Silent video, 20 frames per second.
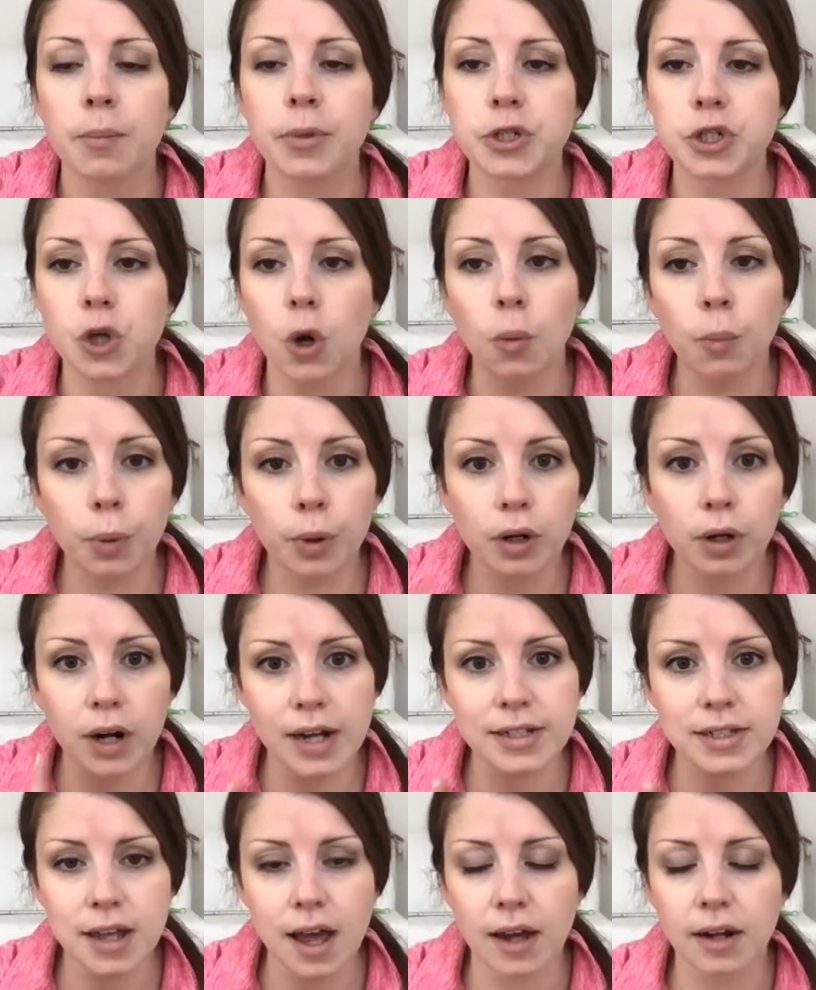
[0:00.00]
But don't
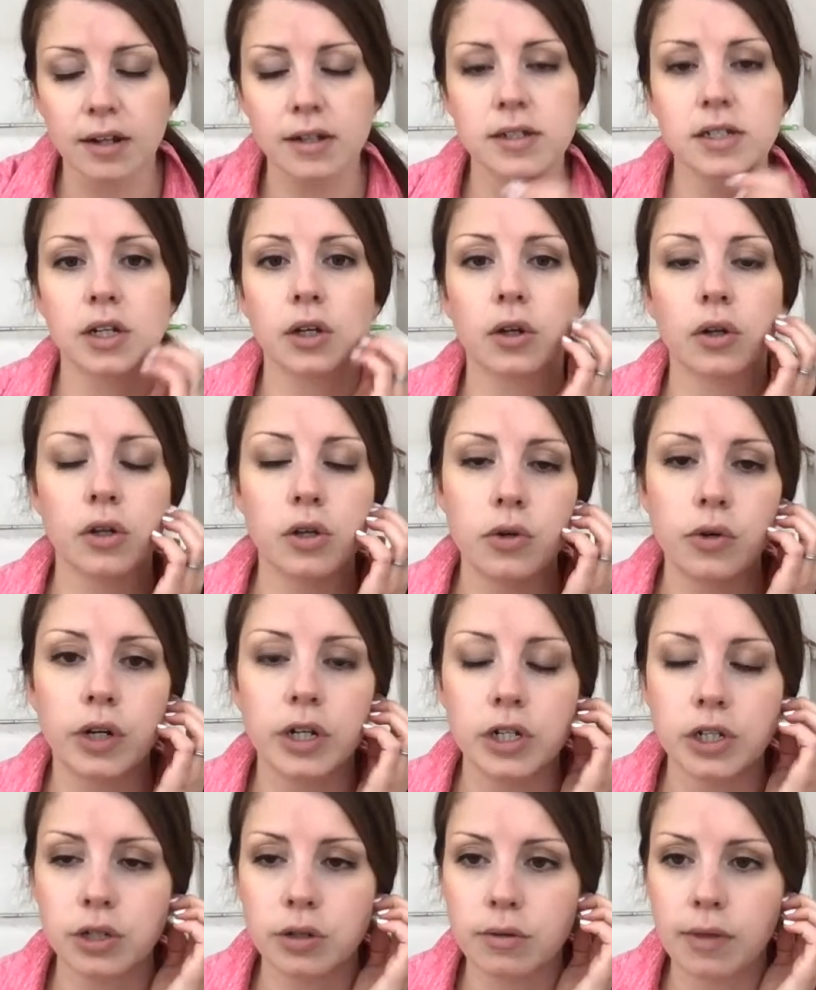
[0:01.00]
progress on until you
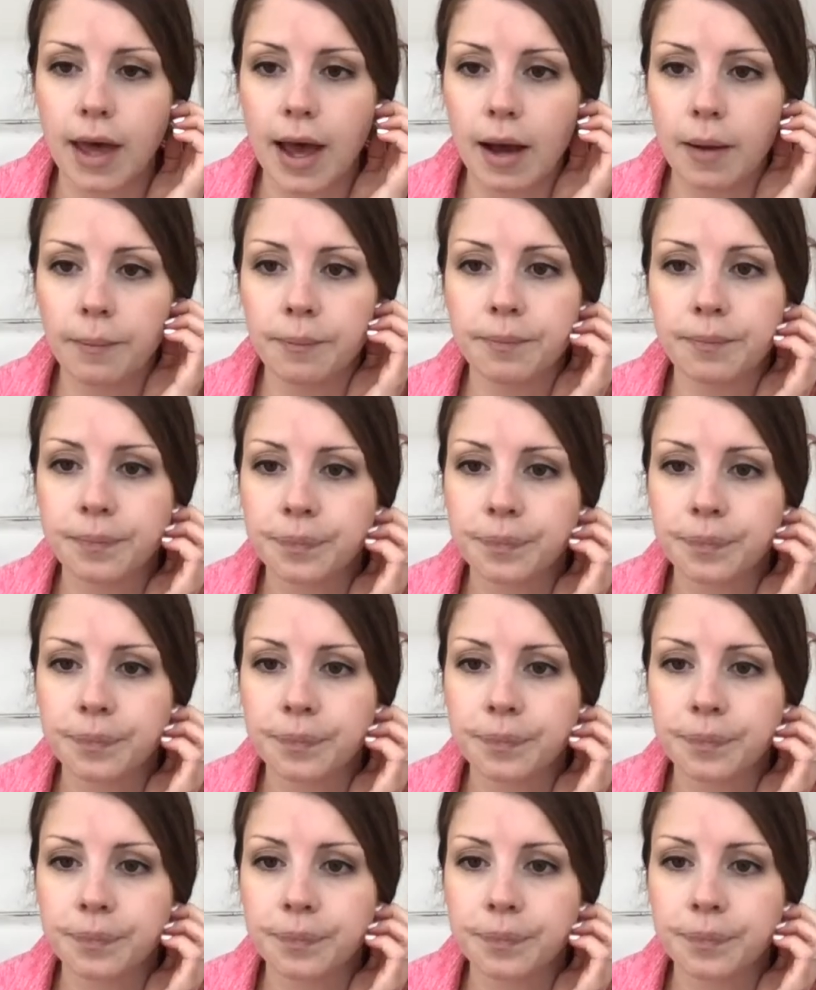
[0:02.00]
can do that.